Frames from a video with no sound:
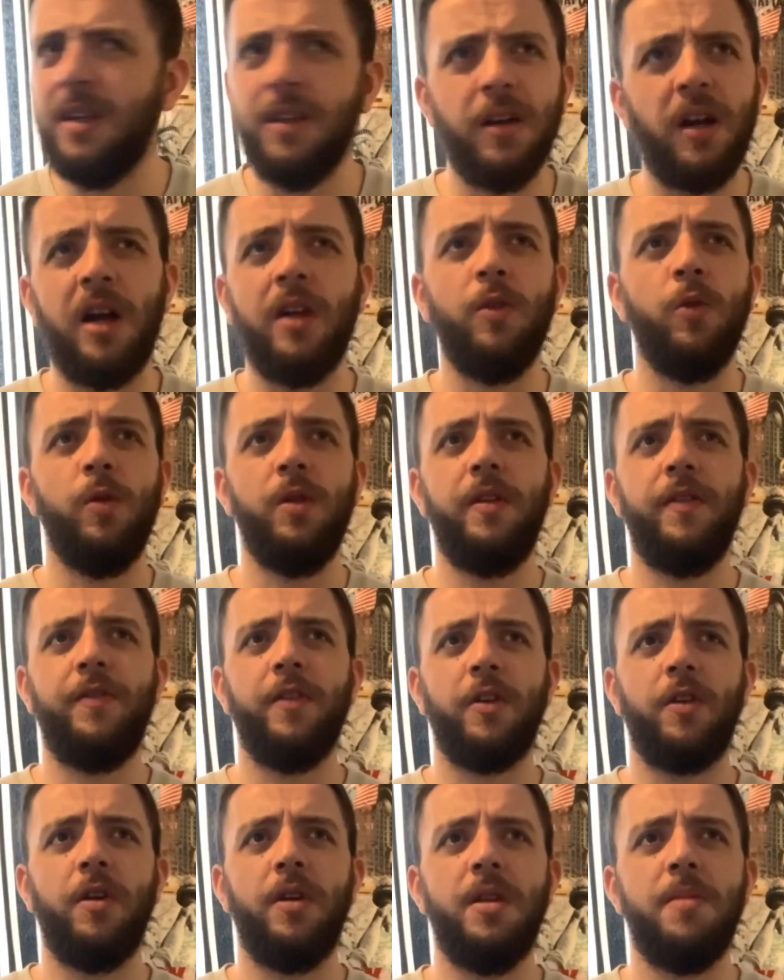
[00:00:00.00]
I know they've
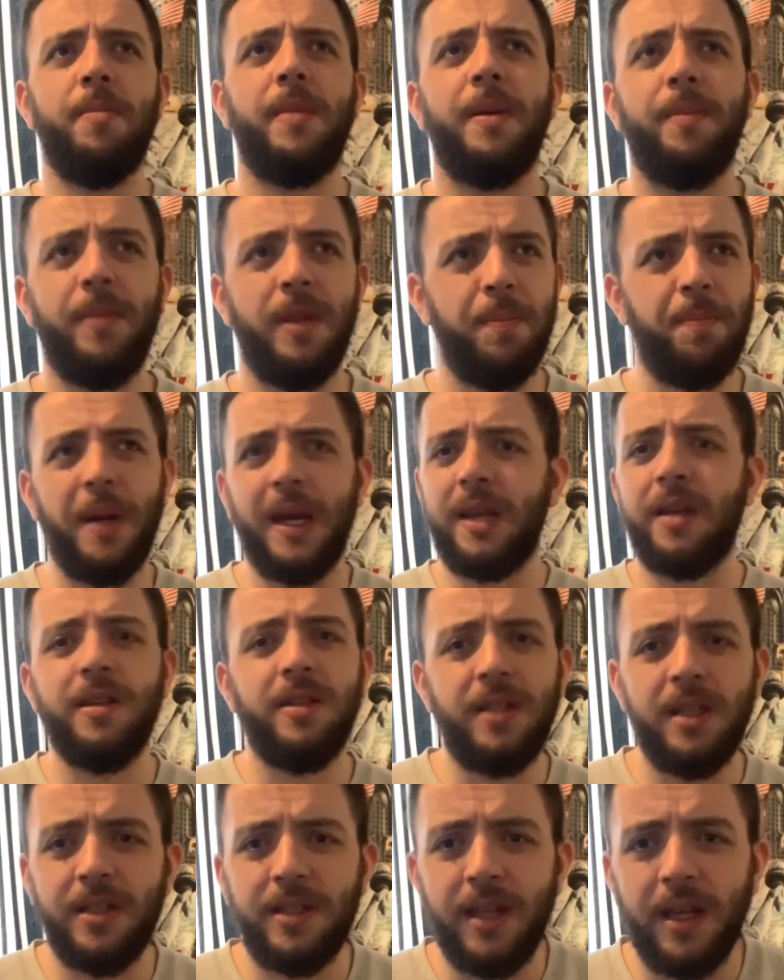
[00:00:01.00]
not got the
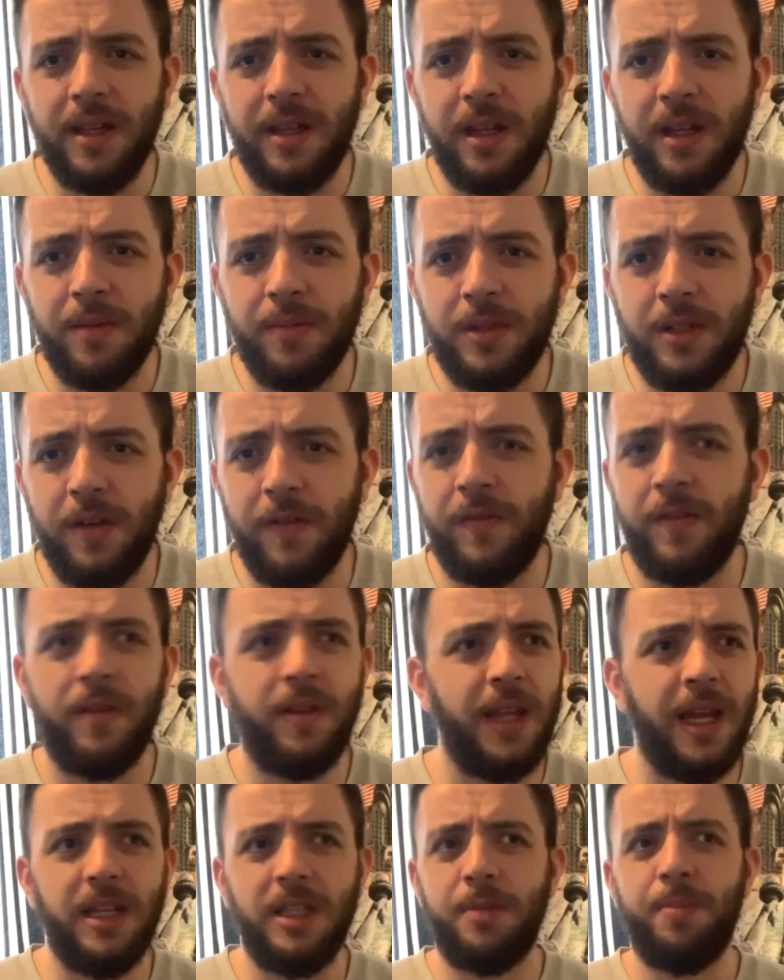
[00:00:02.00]
biggest of stadiums. You've
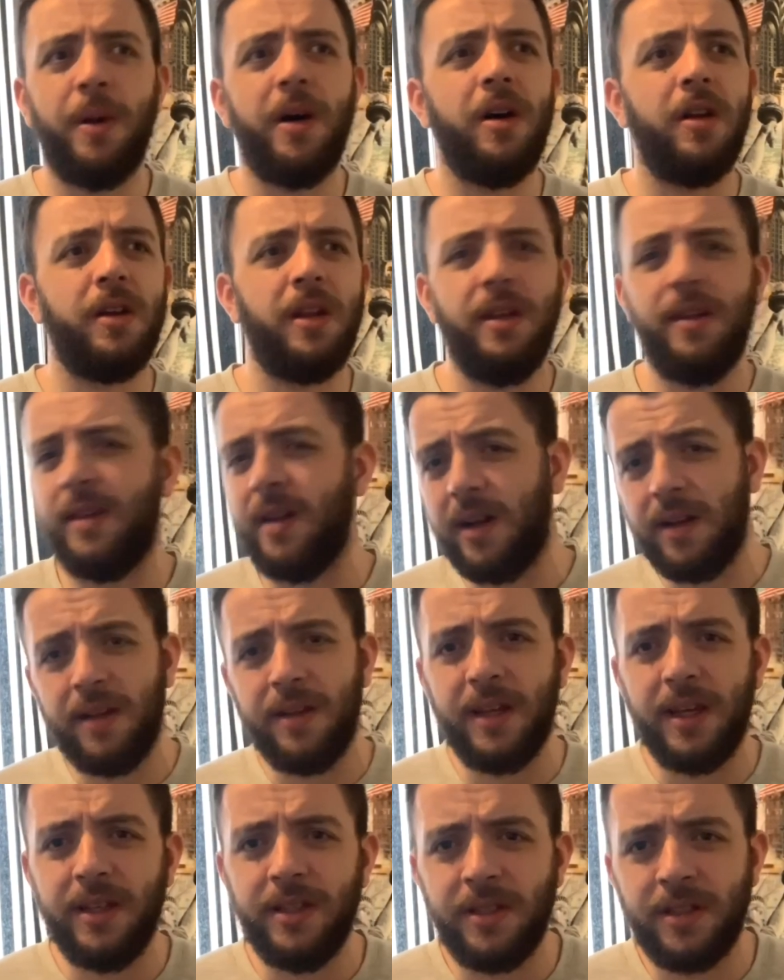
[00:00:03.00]
Dens Park and
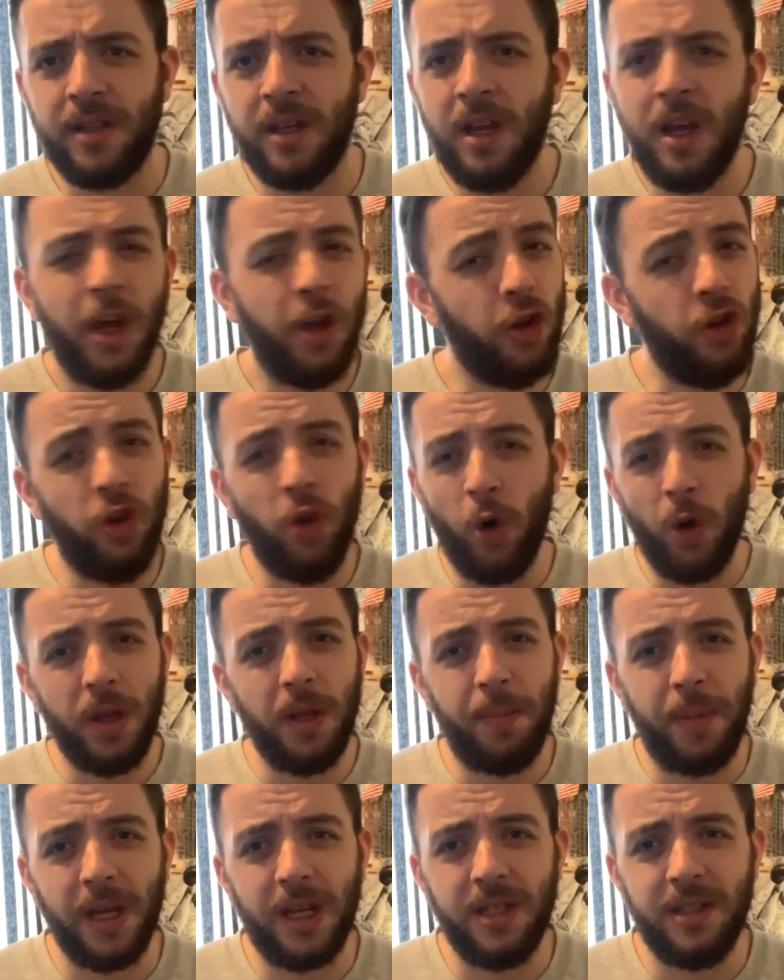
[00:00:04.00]
Tannadice, not the
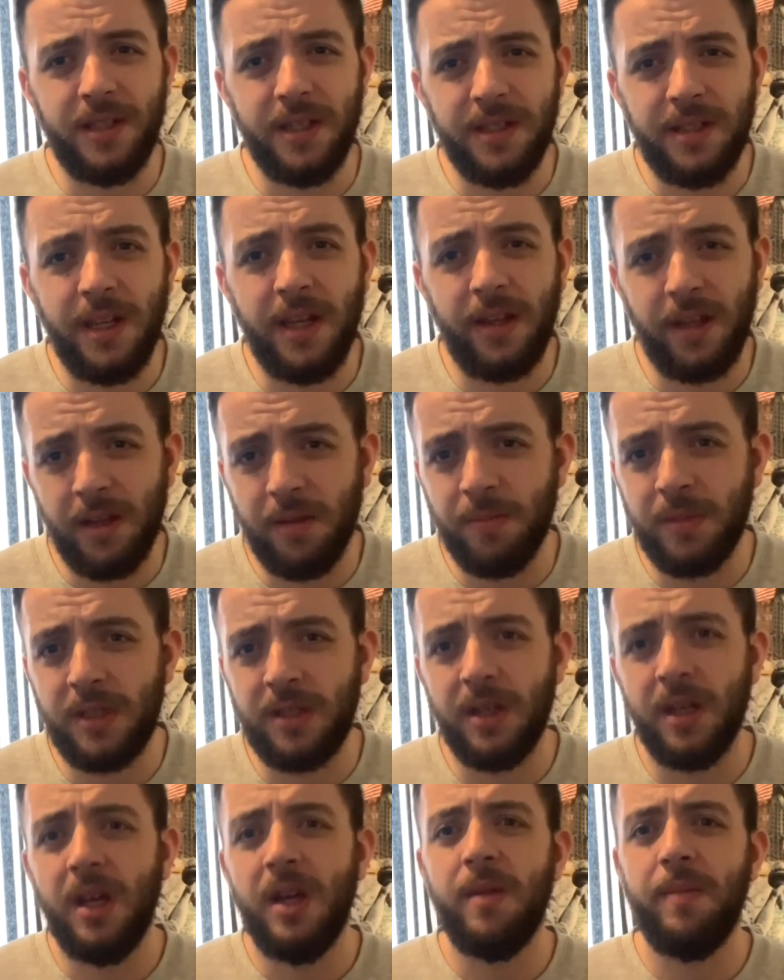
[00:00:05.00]
biggest of stadiums,
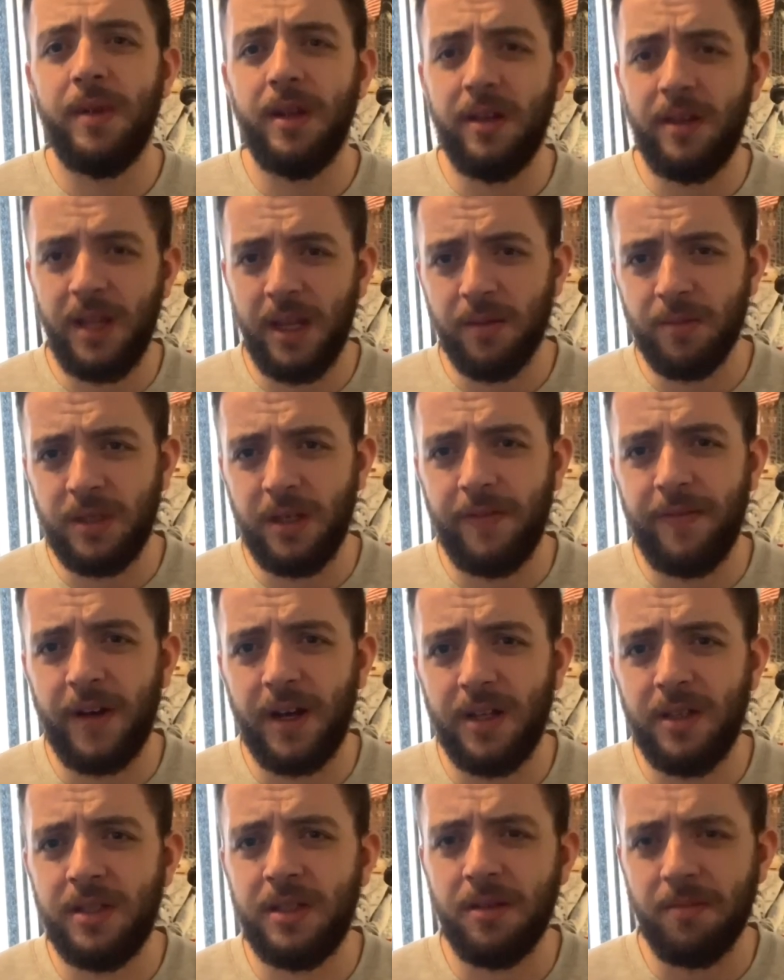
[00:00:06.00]
but in terms of
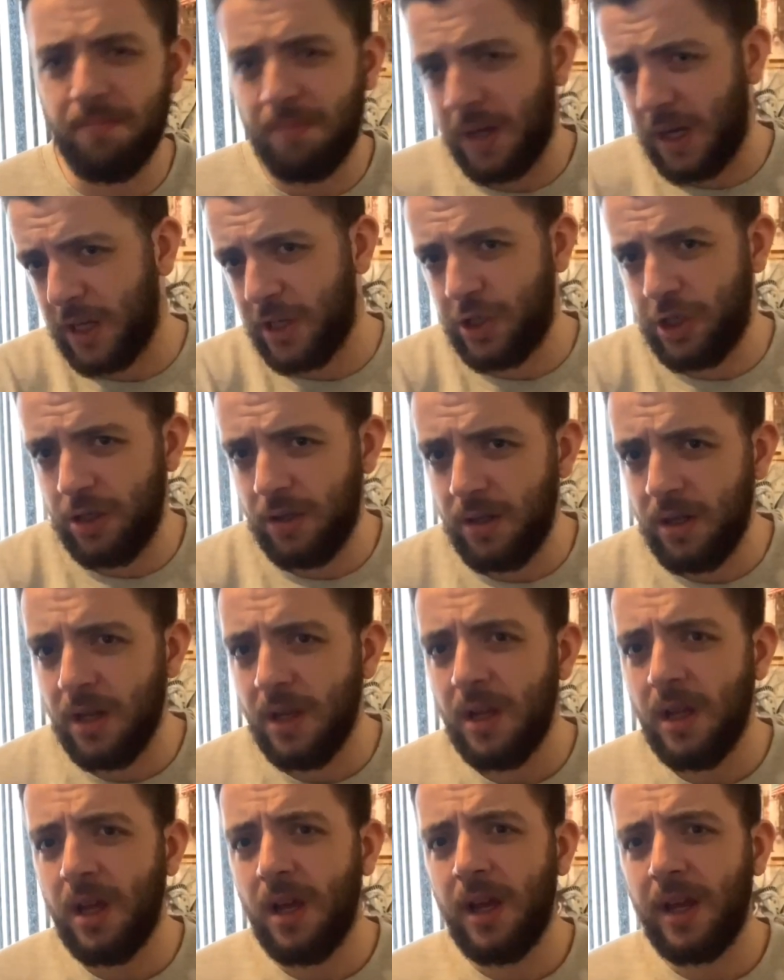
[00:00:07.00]
fans, passion,
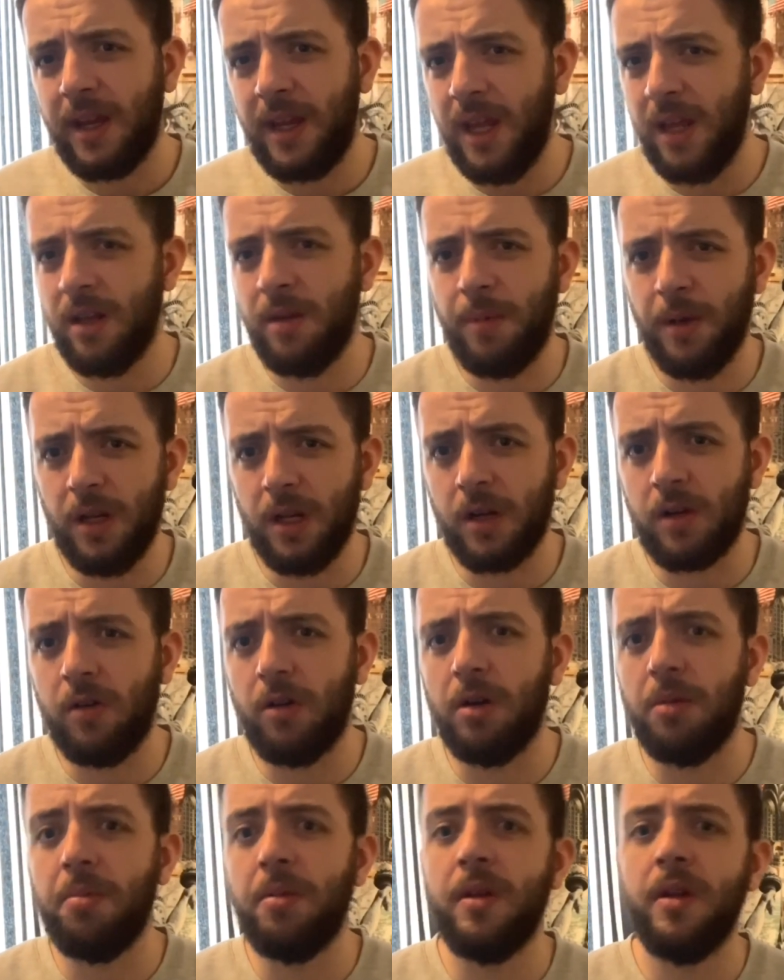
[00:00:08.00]
caring about their
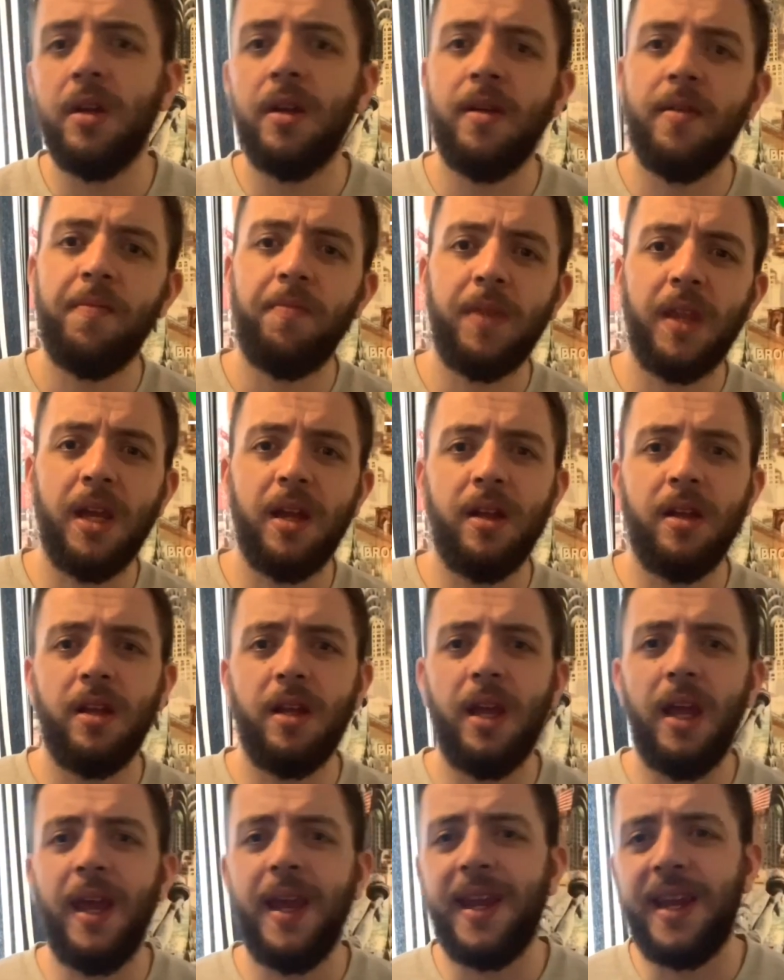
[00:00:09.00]
club,
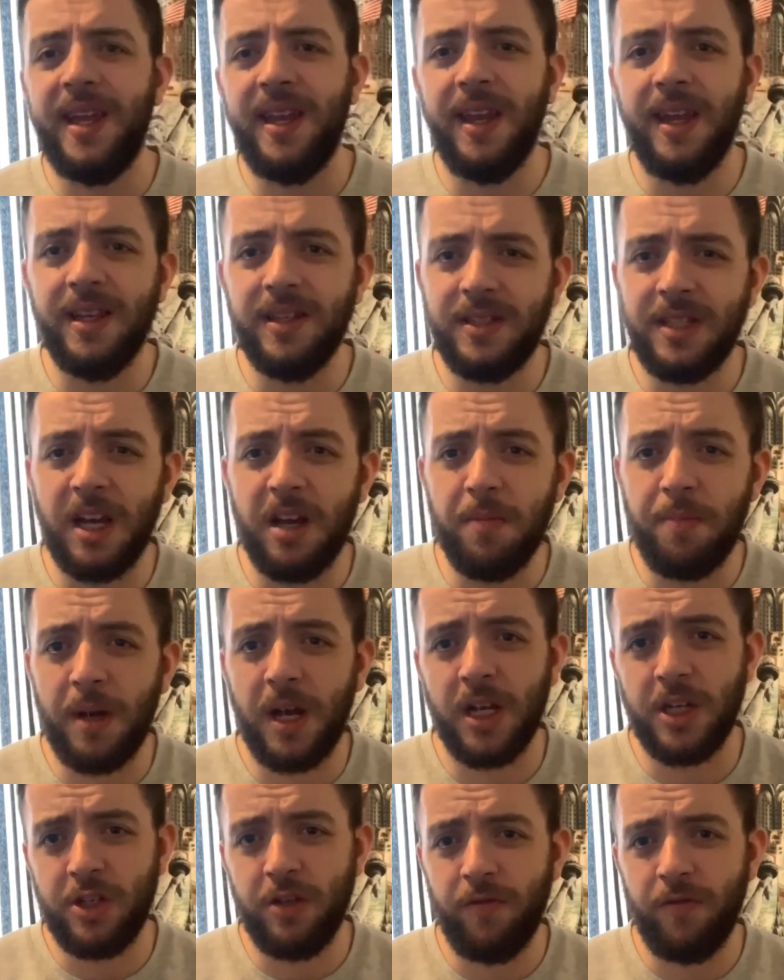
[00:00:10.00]
it creates that passion